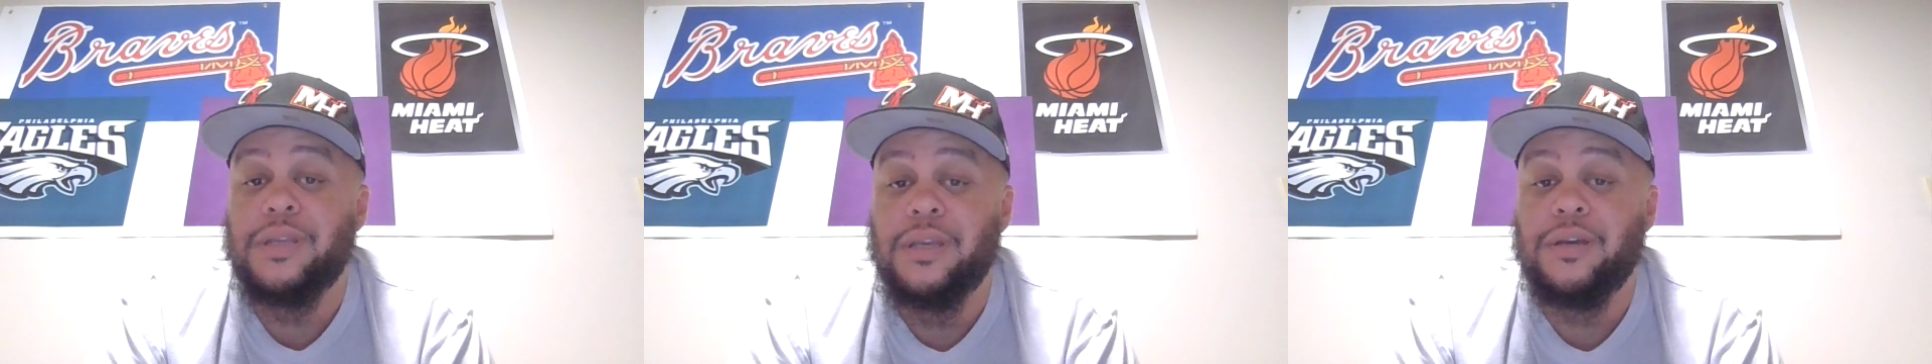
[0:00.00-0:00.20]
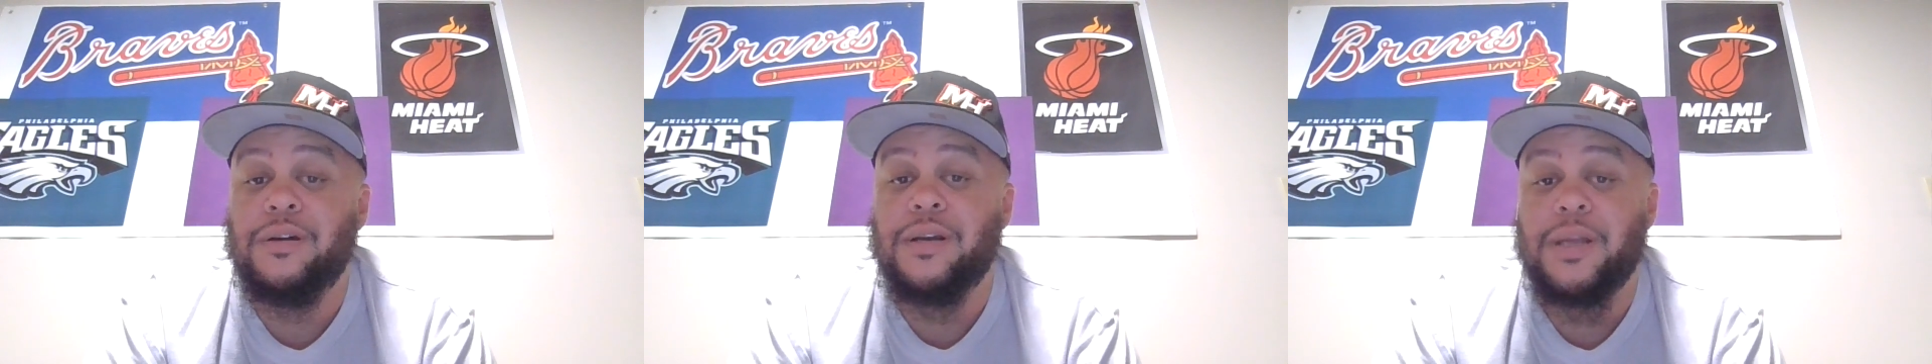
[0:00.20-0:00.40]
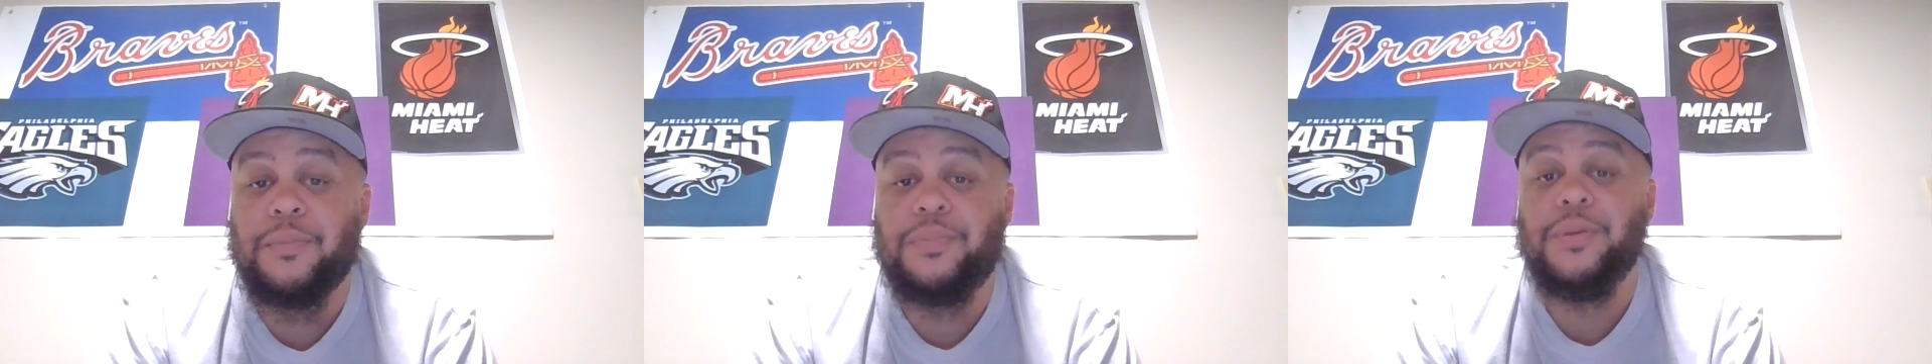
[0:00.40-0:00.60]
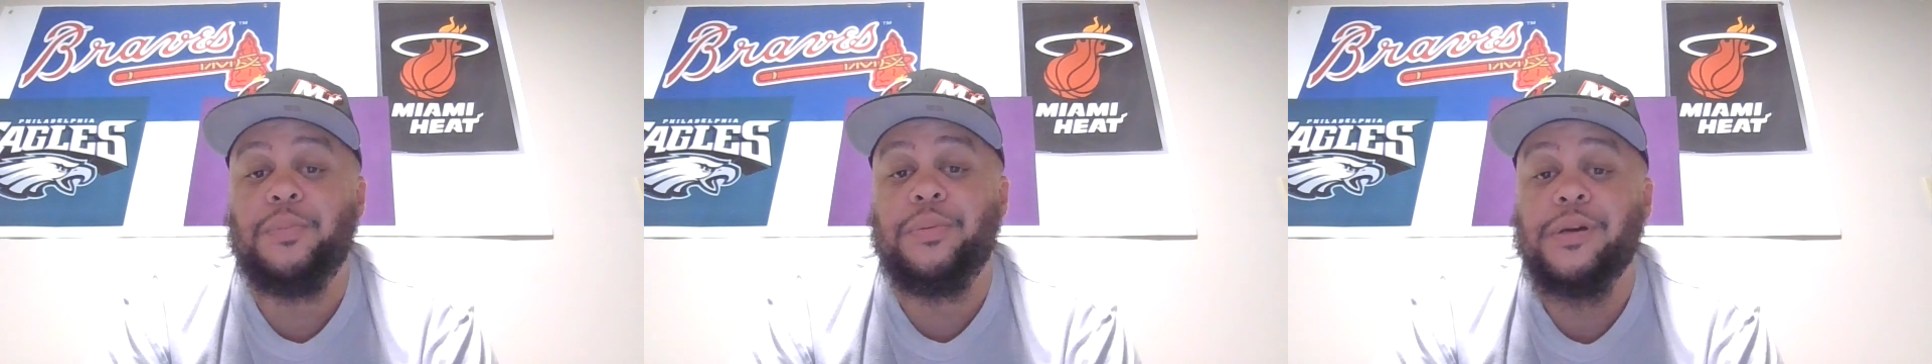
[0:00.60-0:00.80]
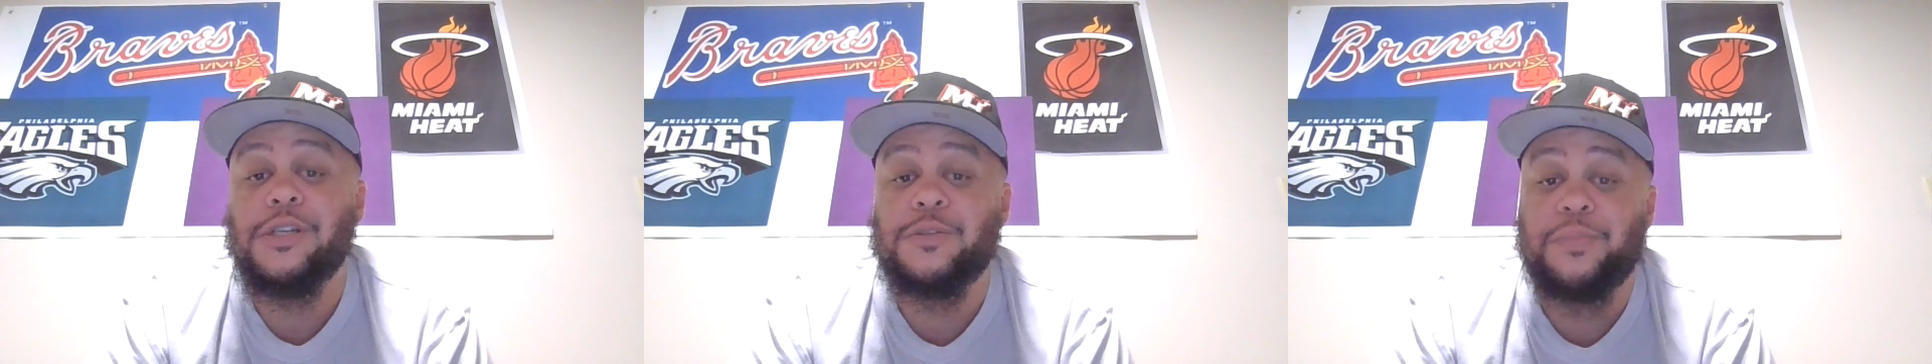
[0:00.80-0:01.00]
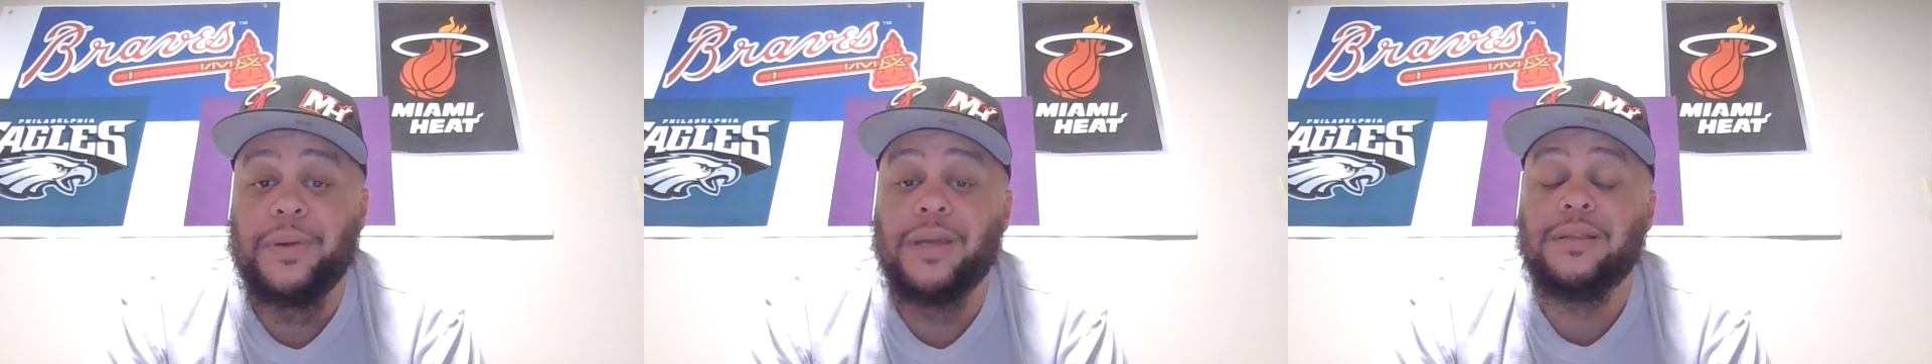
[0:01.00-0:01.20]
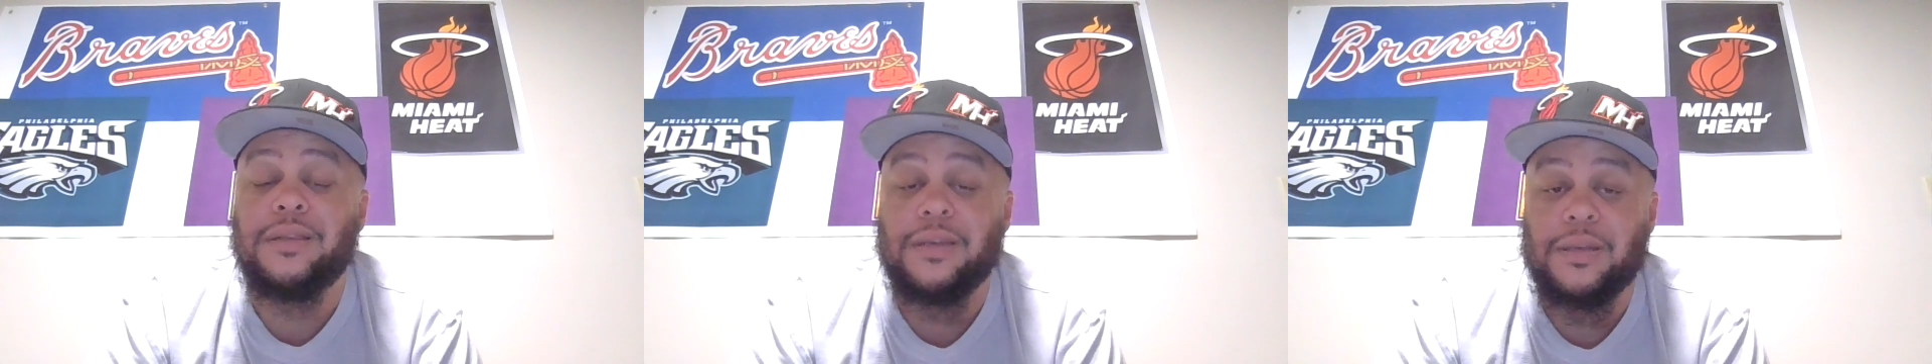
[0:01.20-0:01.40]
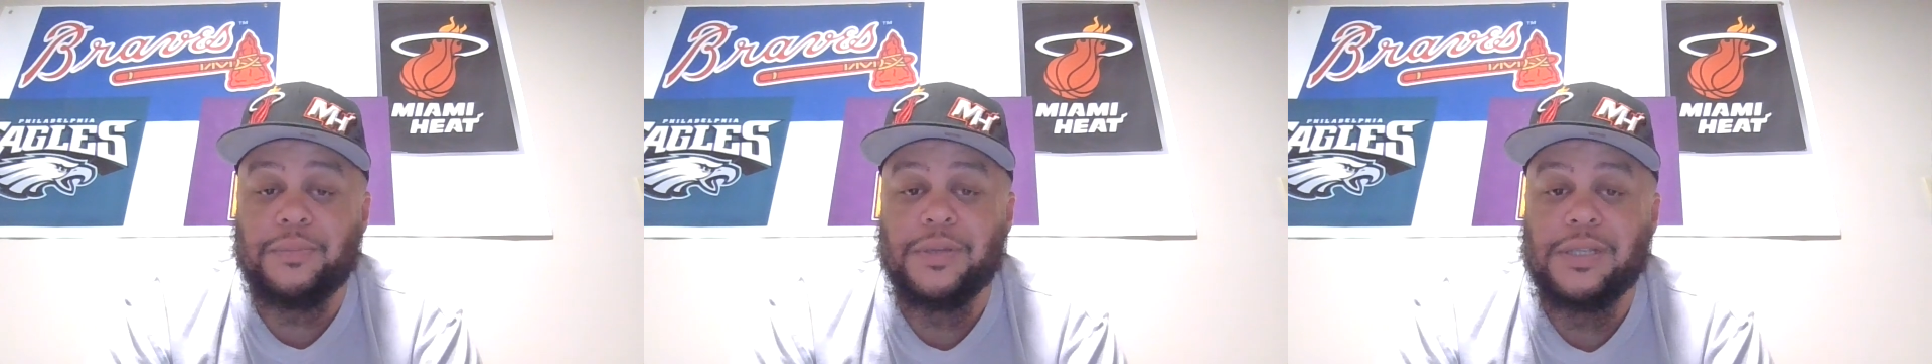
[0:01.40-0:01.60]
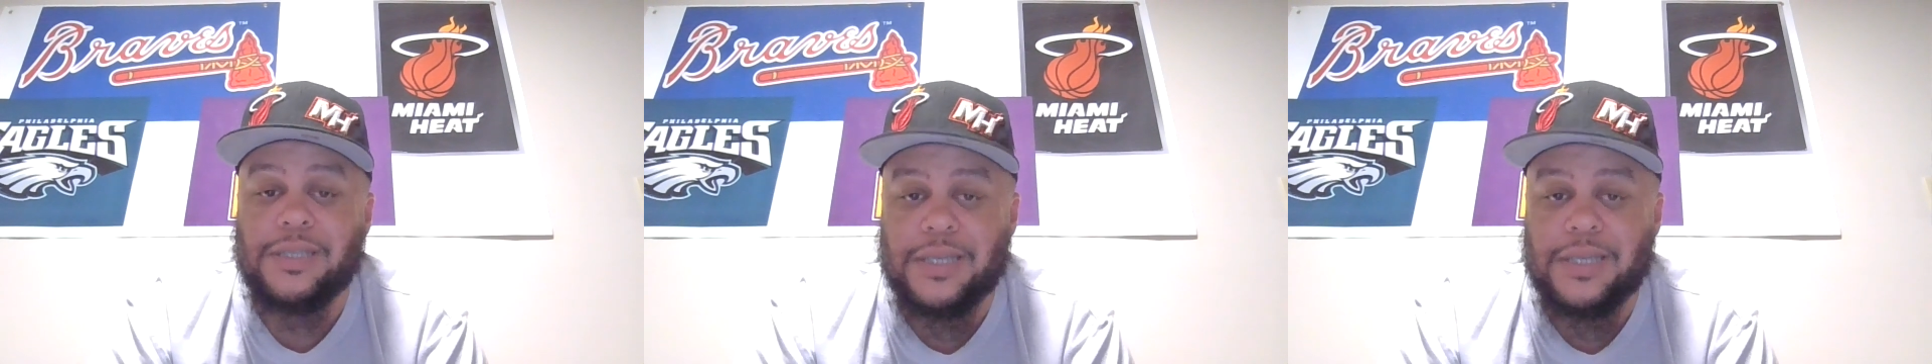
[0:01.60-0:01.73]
deal than people expected him to